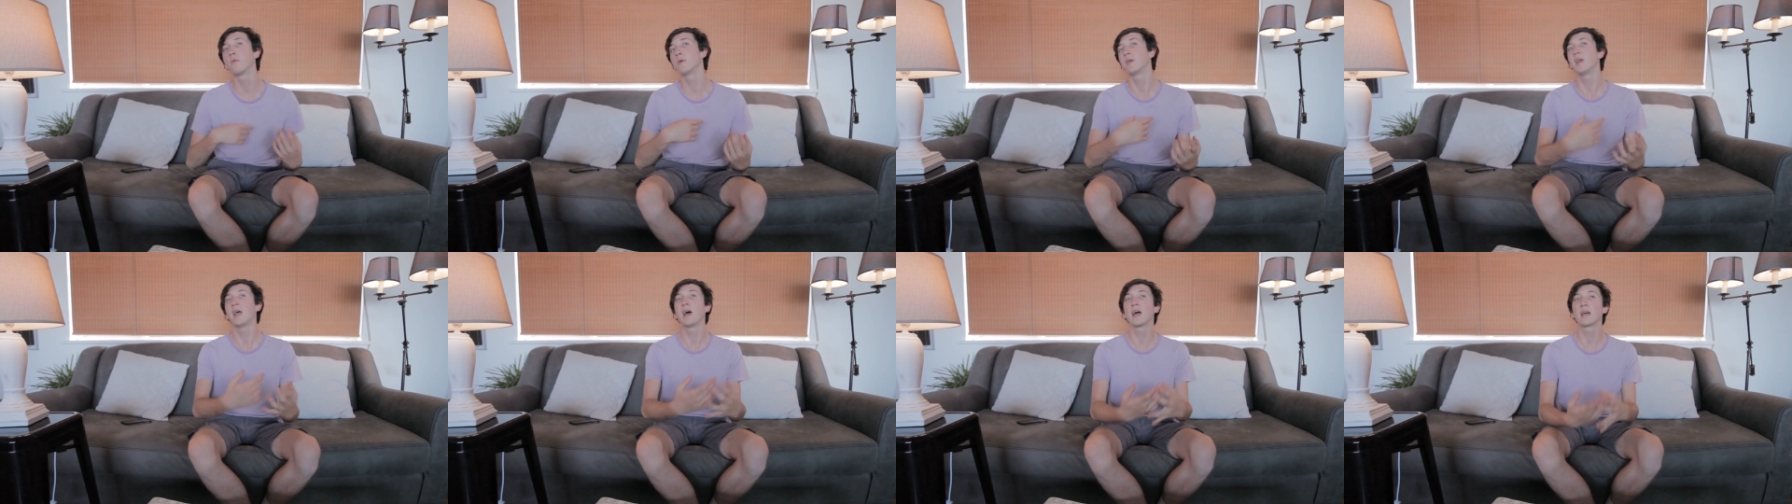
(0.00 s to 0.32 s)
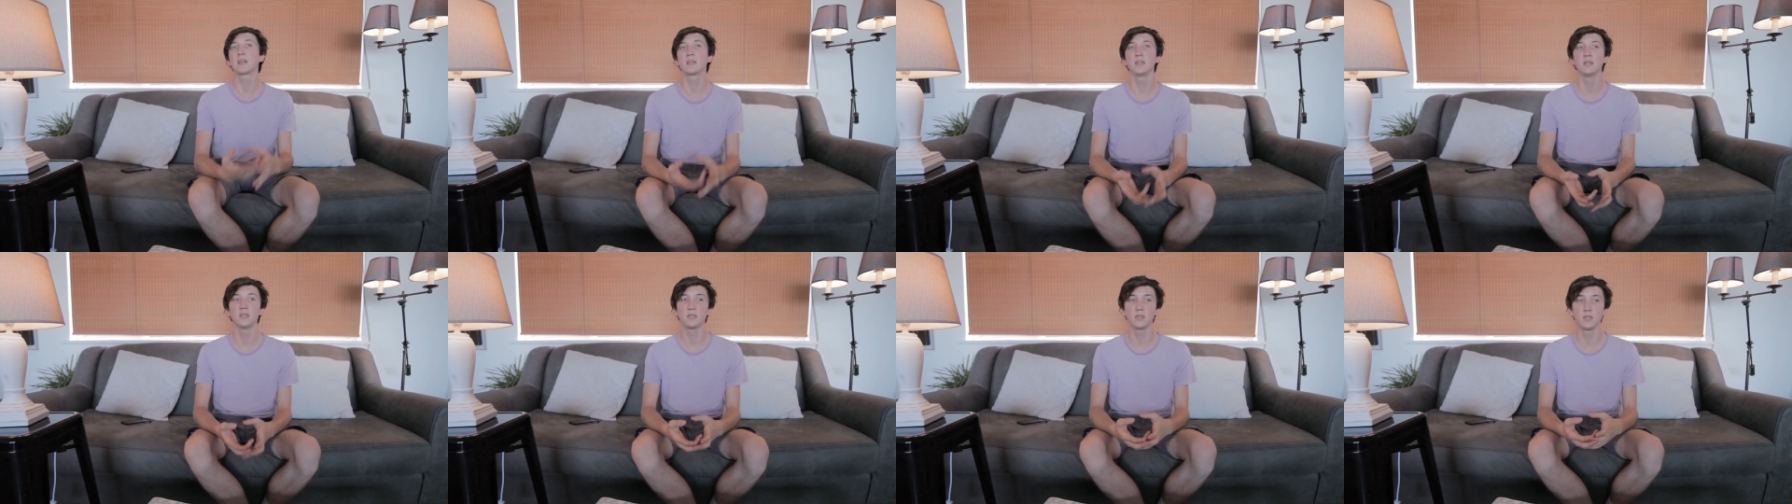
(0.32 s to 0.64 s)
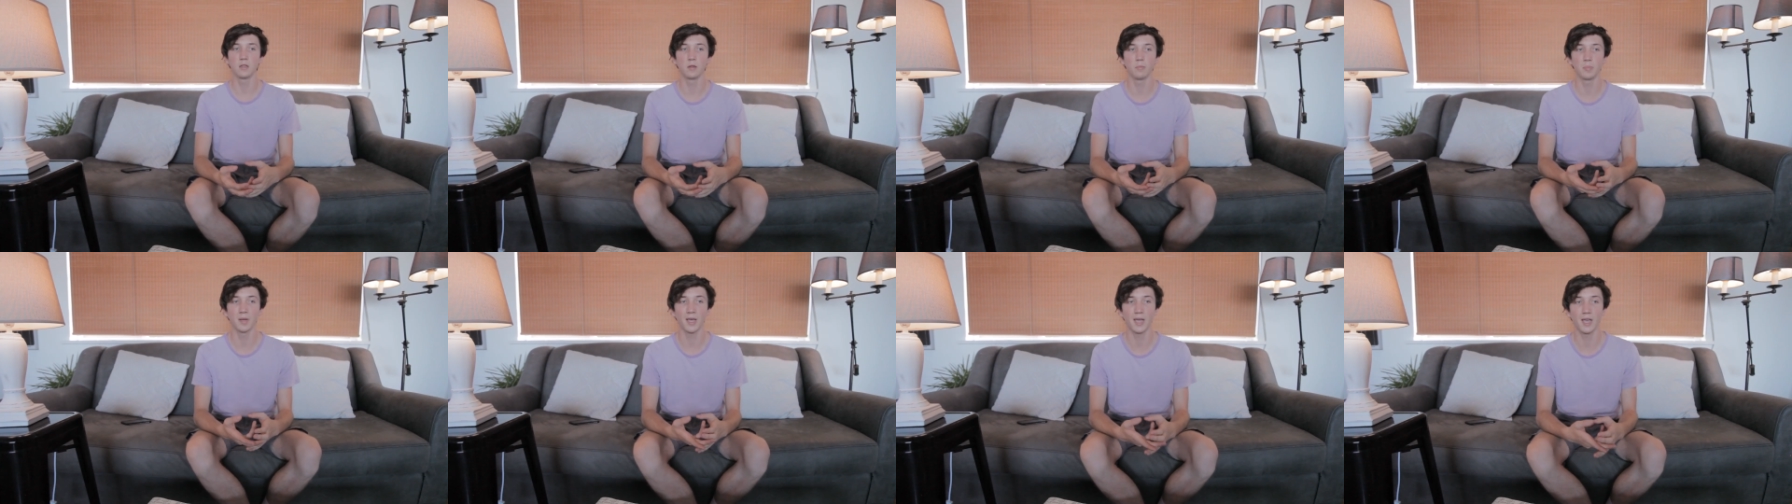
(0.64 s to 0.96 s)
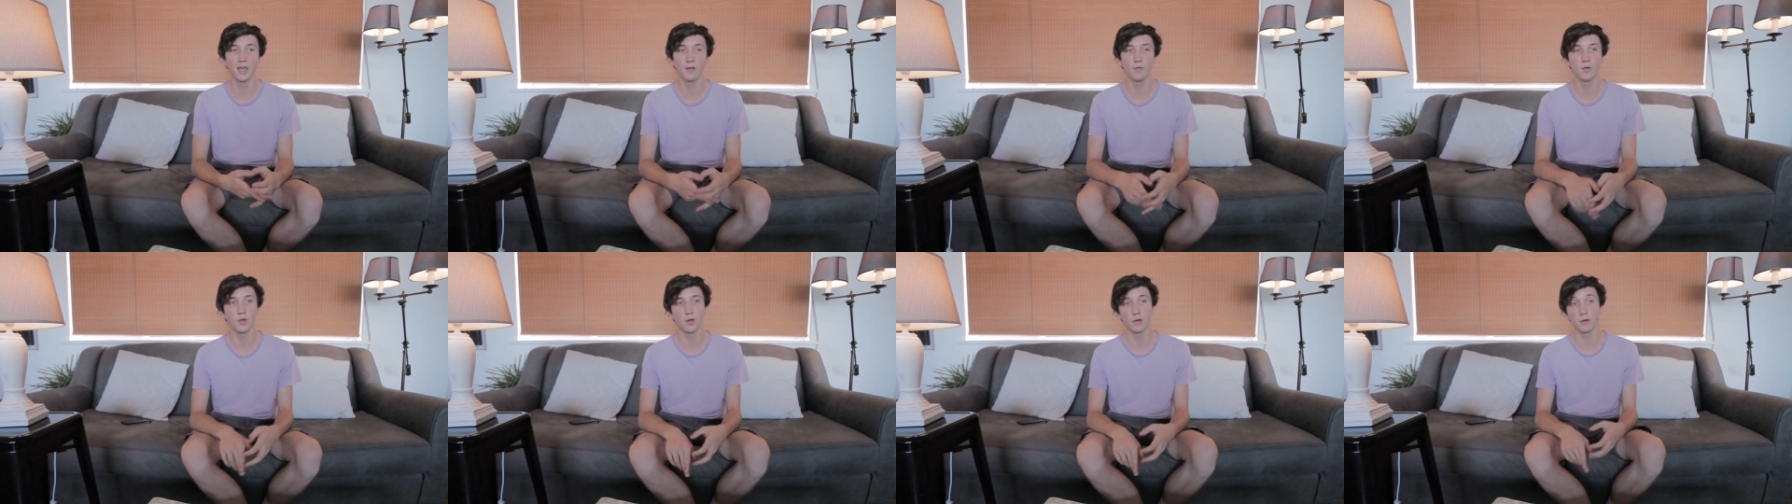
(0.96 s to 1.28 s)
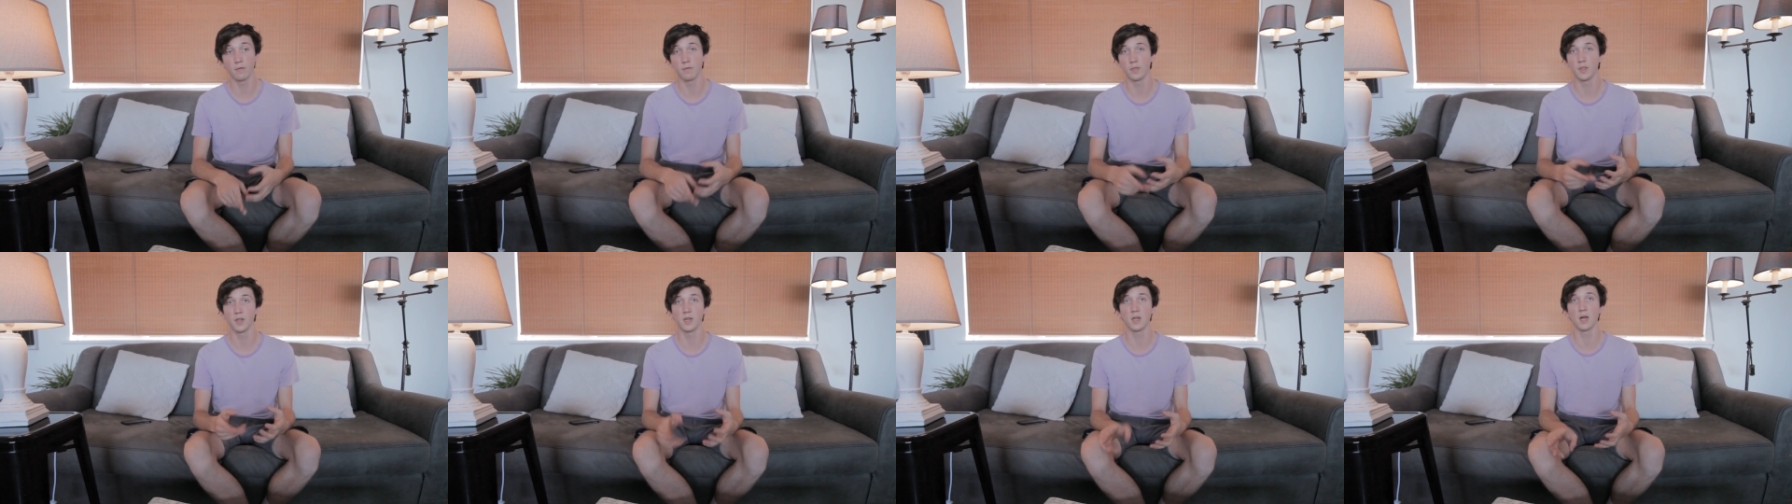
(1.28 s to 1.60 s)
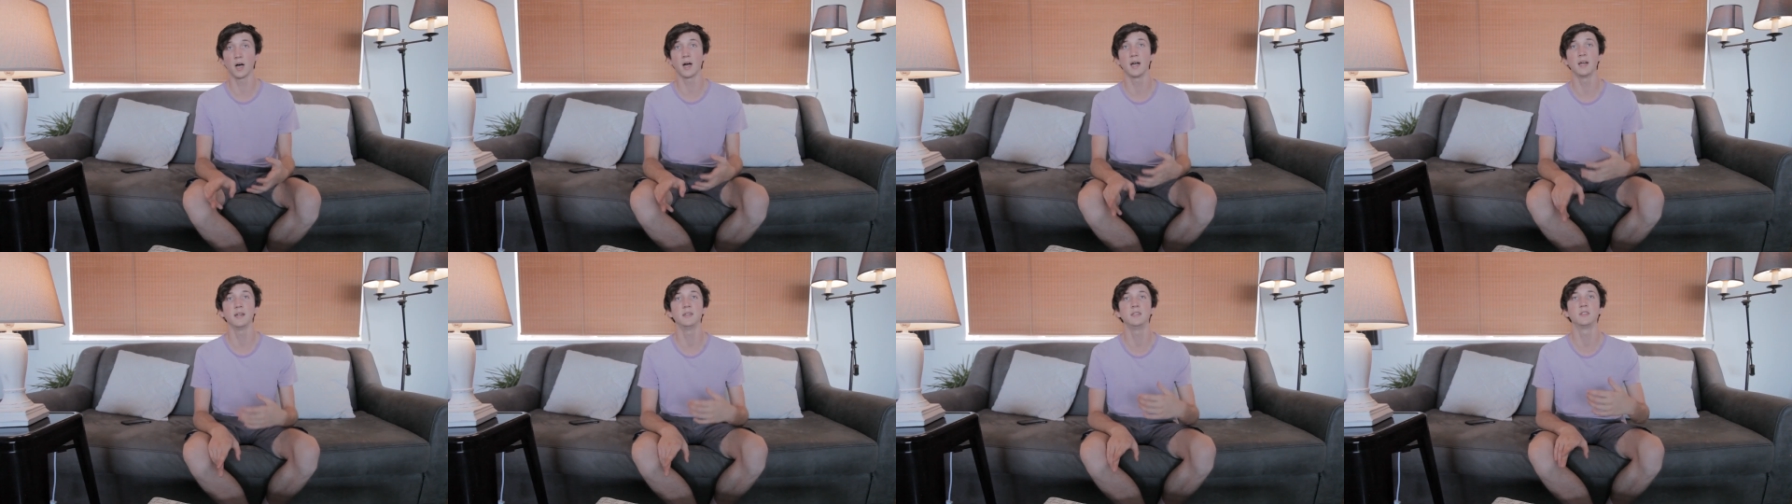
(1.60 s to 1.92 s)
reacting to the behavior of the
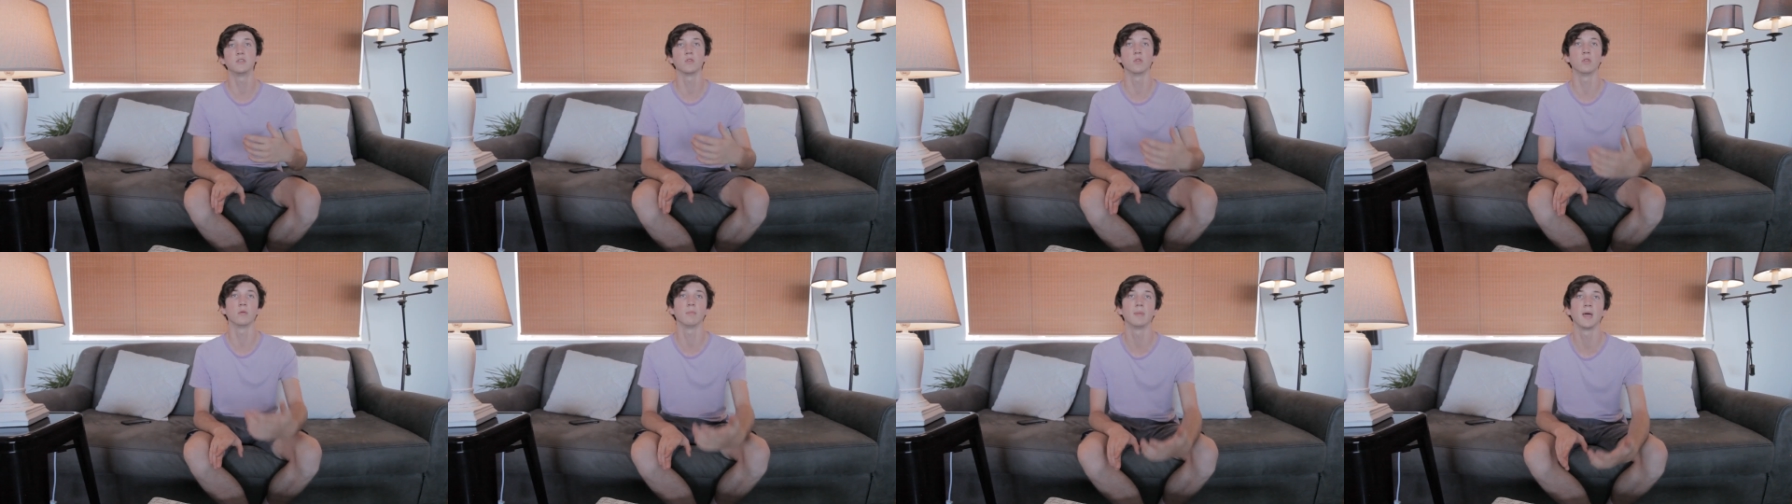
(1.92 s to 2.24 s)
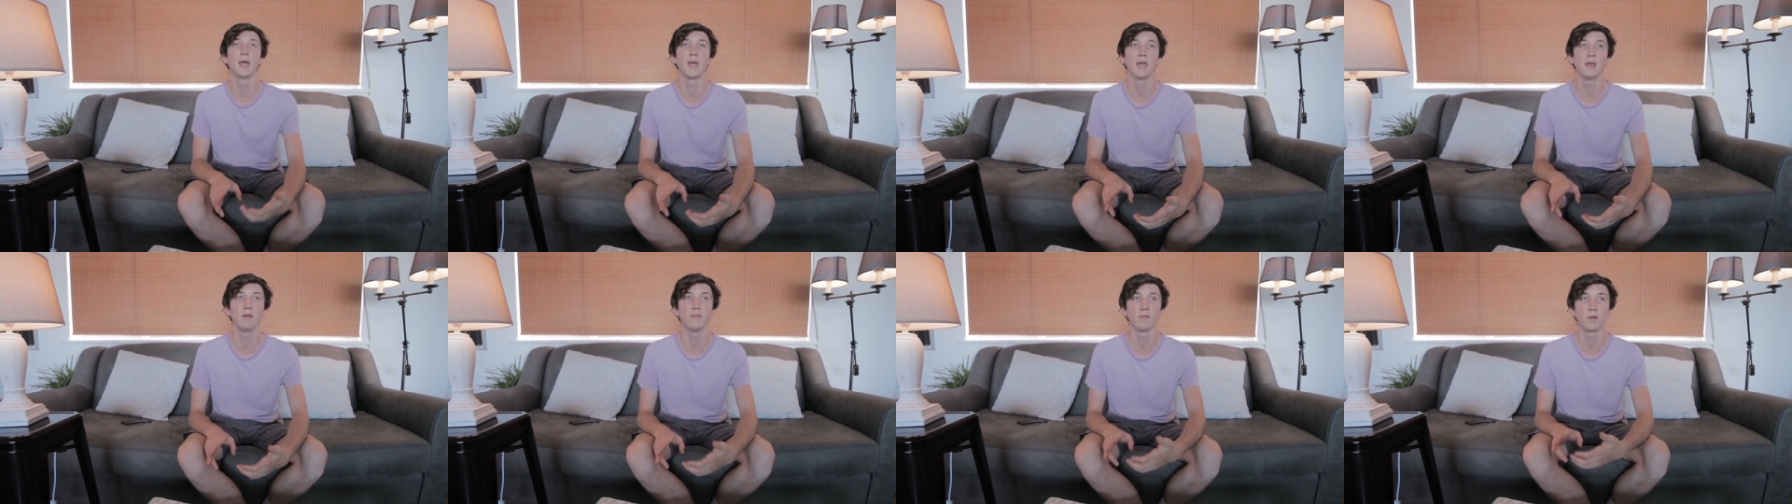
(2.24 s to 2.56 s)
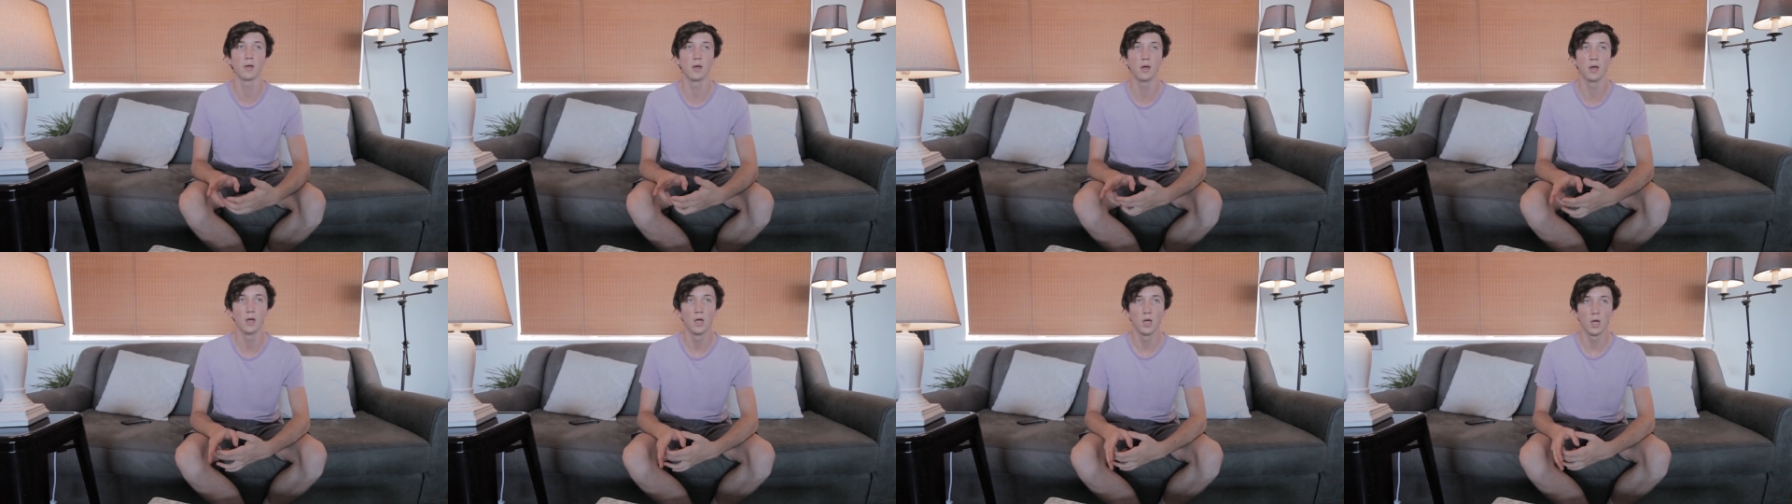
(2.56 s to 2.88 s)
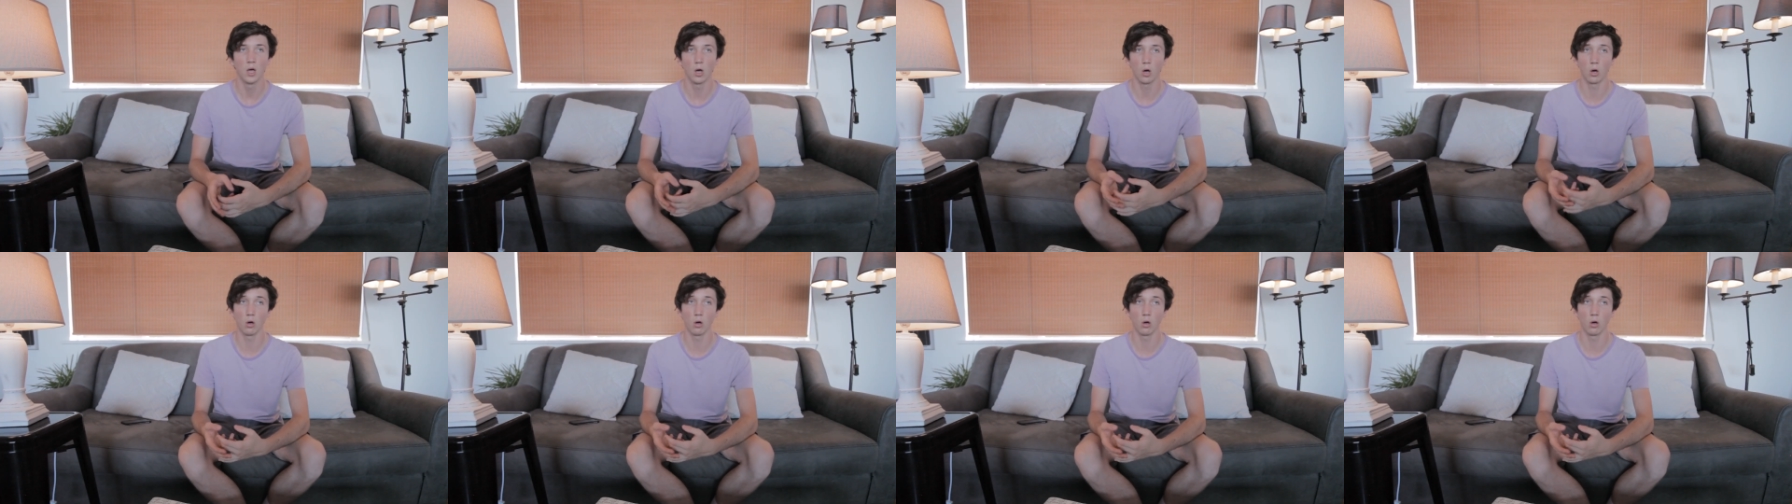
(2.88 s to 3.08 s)
dice or the behavior